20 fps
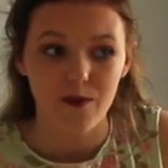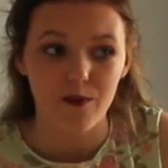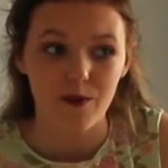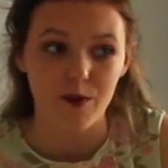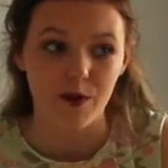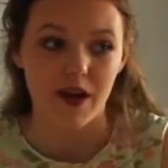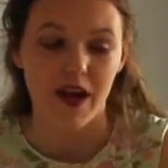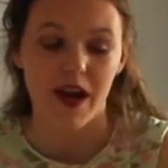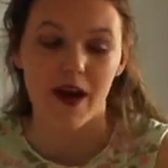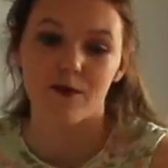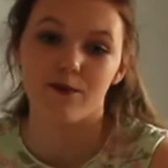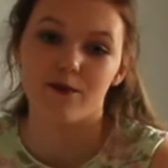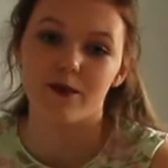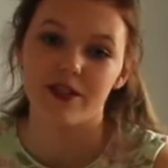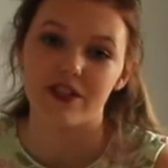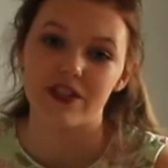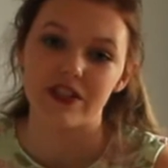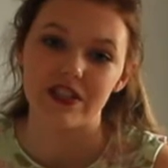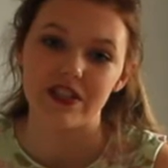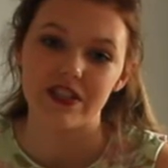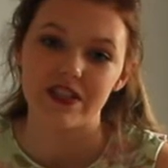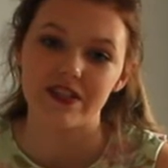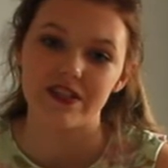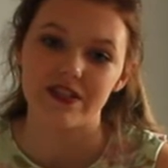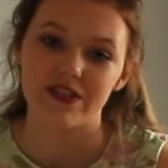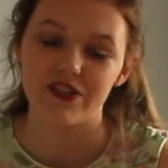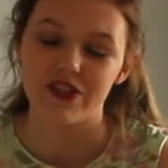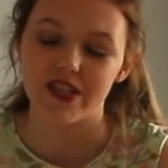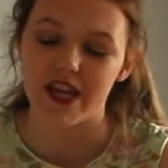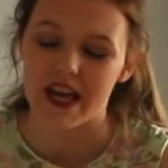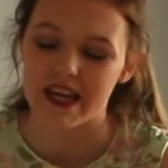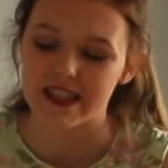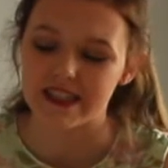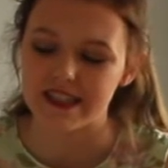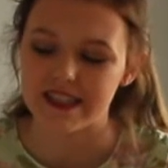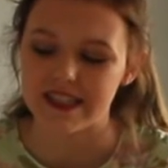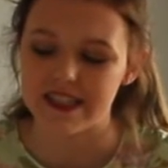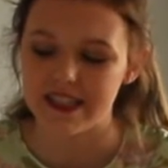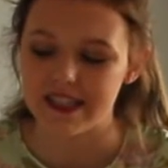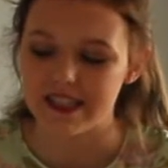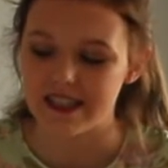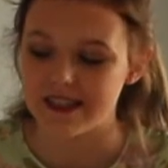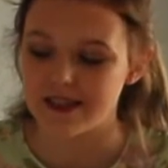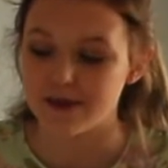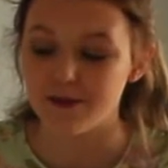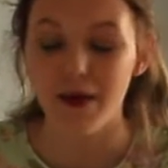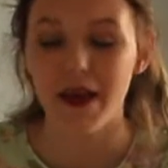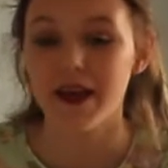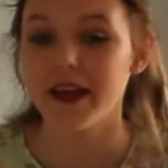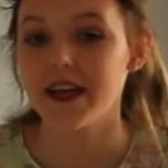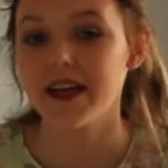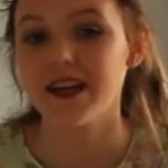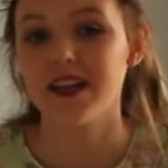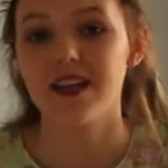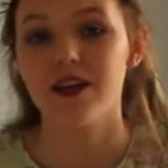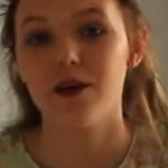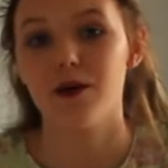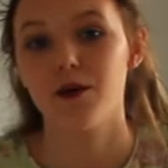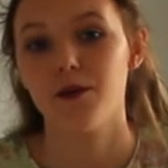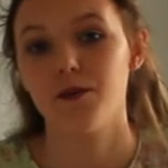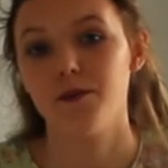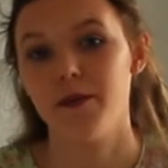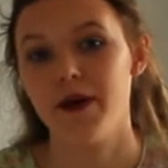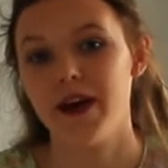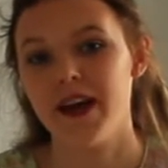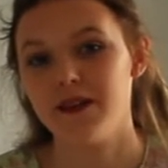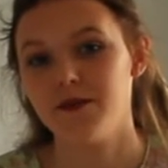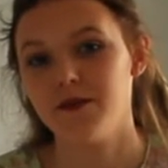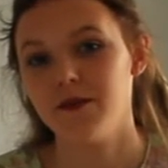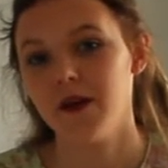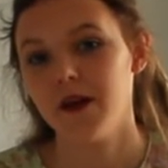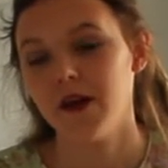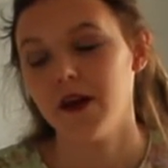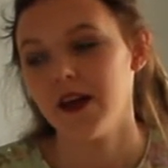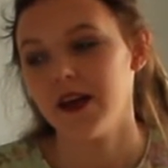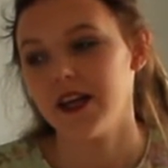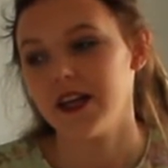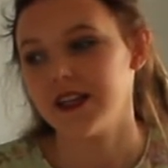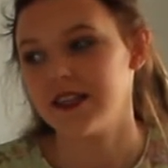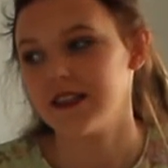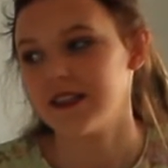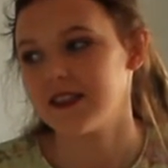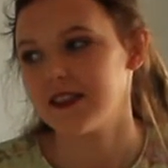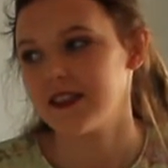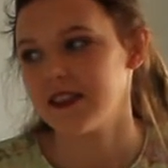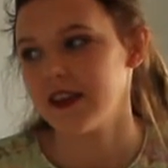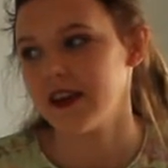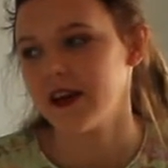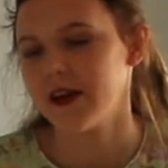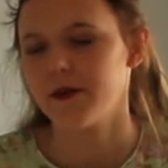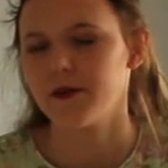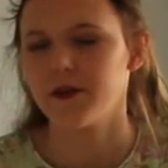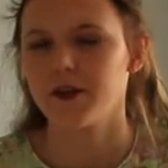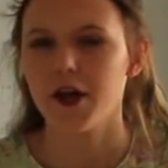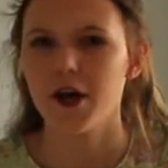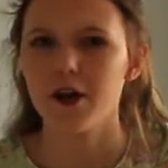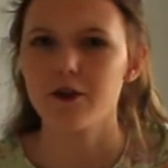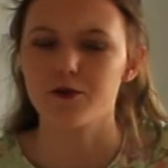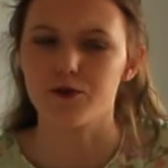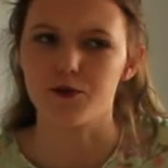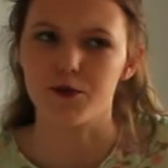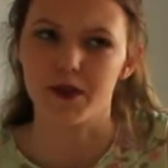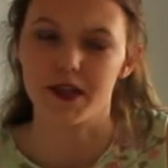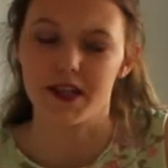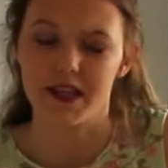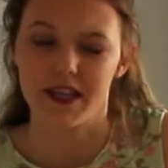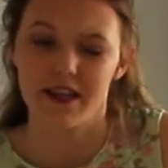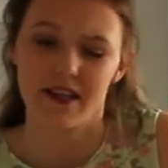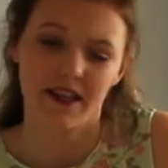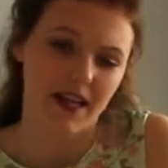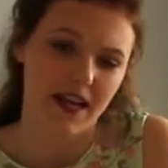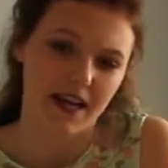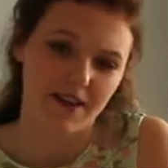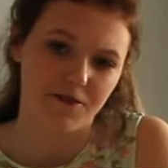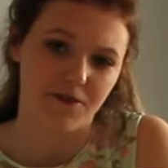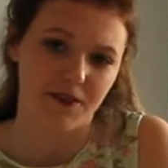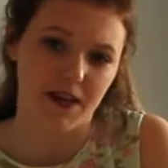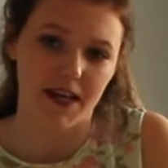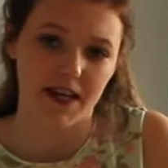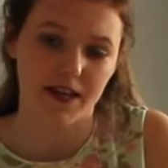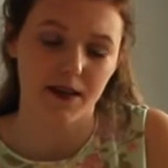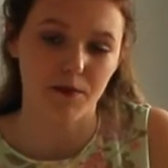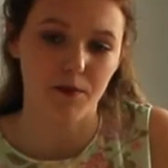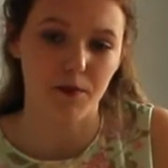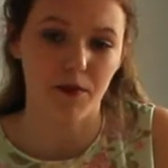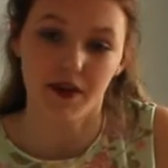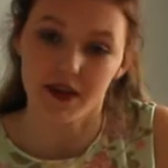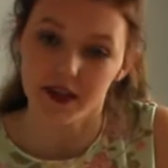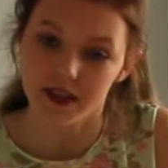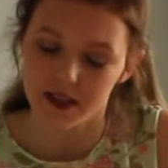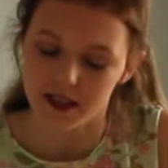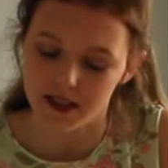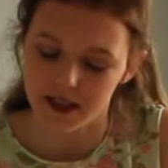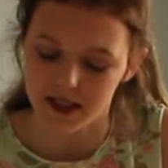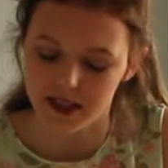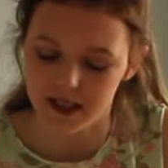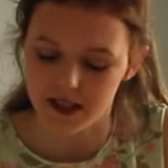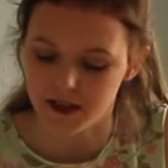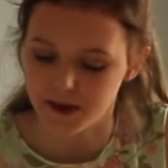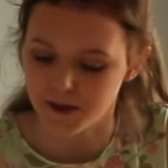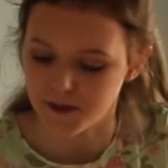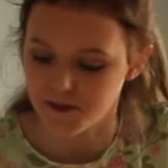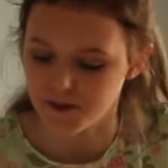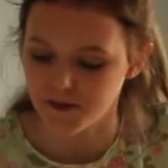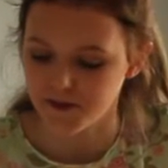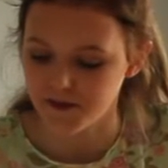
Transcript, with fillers: what I would suggest is making your bed, it's not really a life hack, but it,